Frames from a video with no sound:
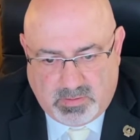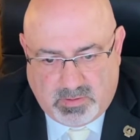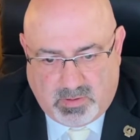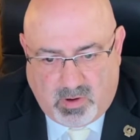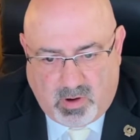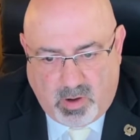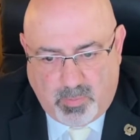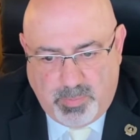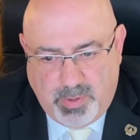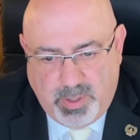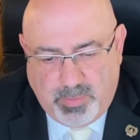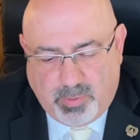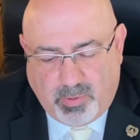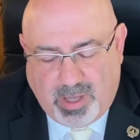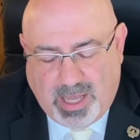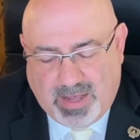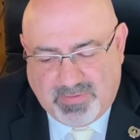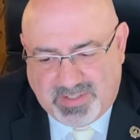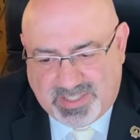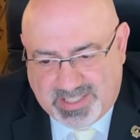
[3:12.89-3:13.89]
Our people
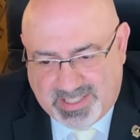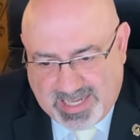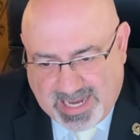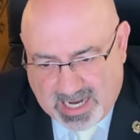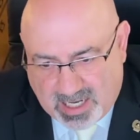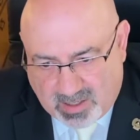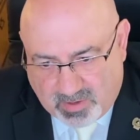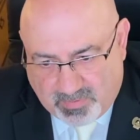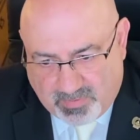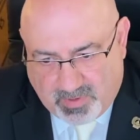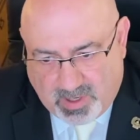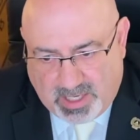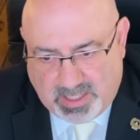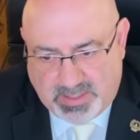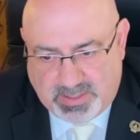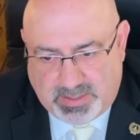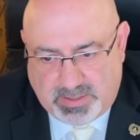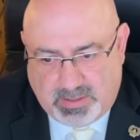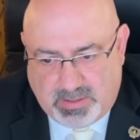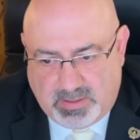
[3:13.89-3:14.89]
have
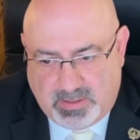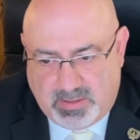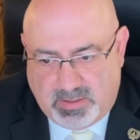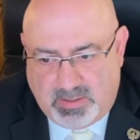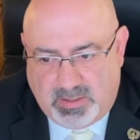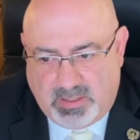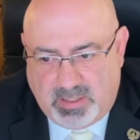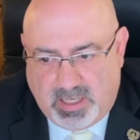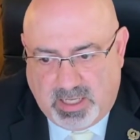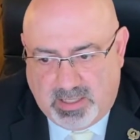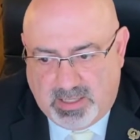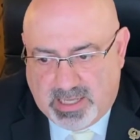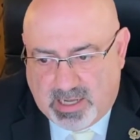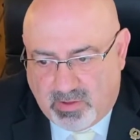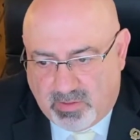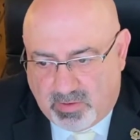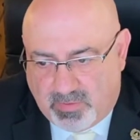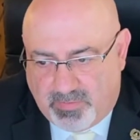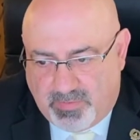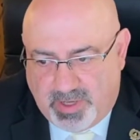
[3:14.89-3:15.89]
sacrificed, and now
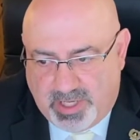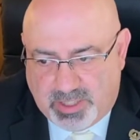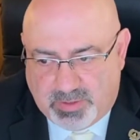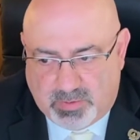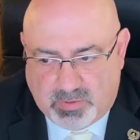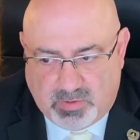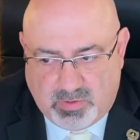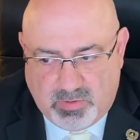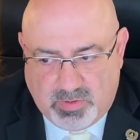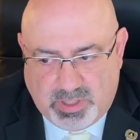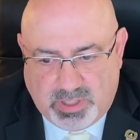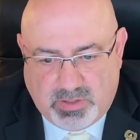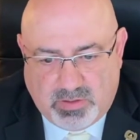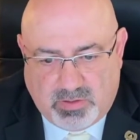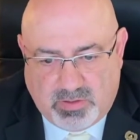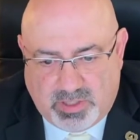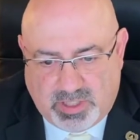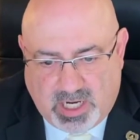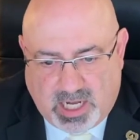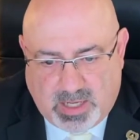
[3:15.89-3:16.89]
they're faced with losing their
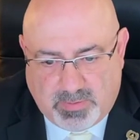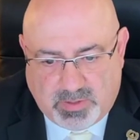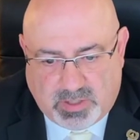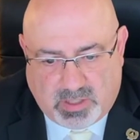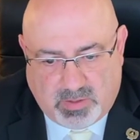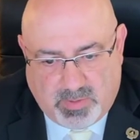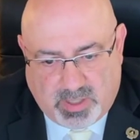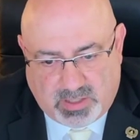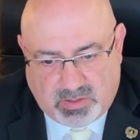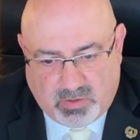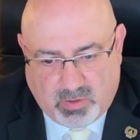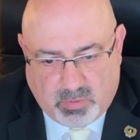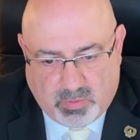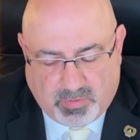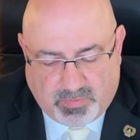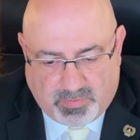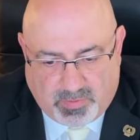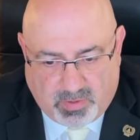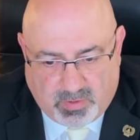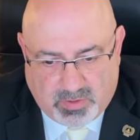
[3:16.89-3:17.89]
jobs come October
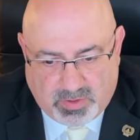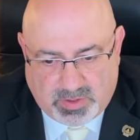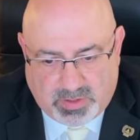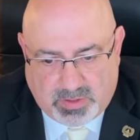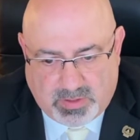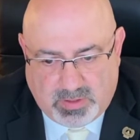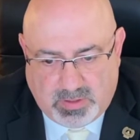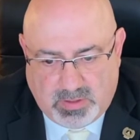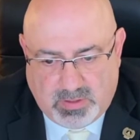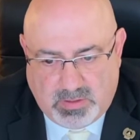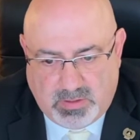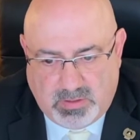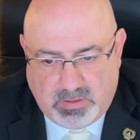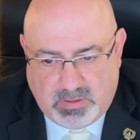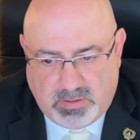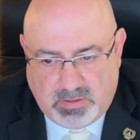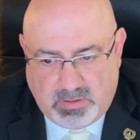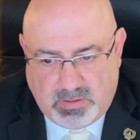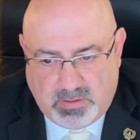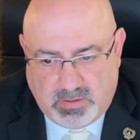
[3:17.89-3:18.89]
1st.
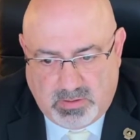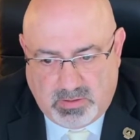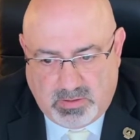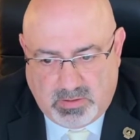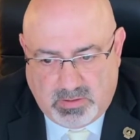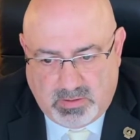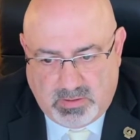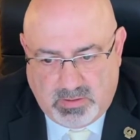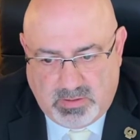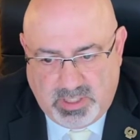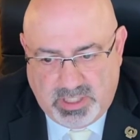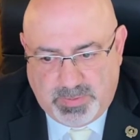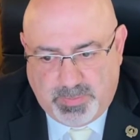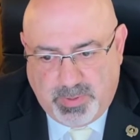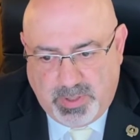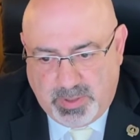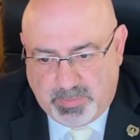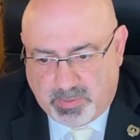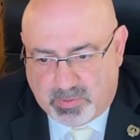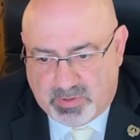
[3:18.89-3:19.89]
These
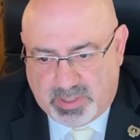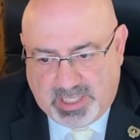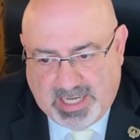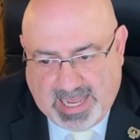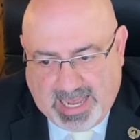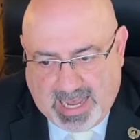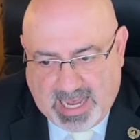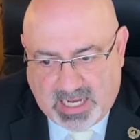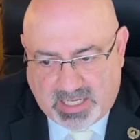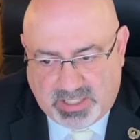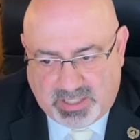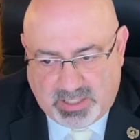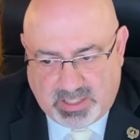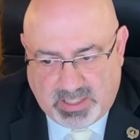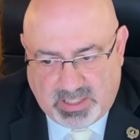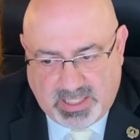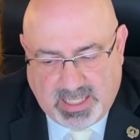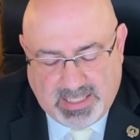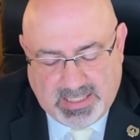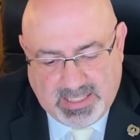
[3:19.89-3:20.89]
people need action,
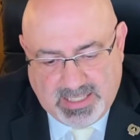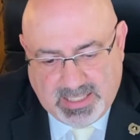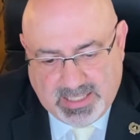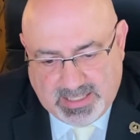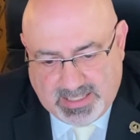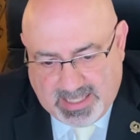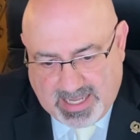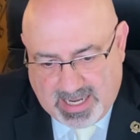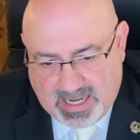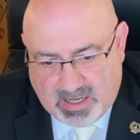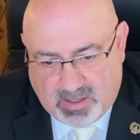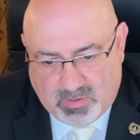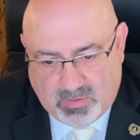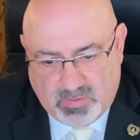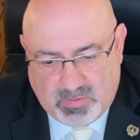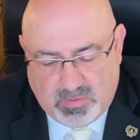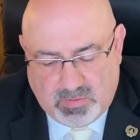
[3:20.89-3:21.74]
and they need it now.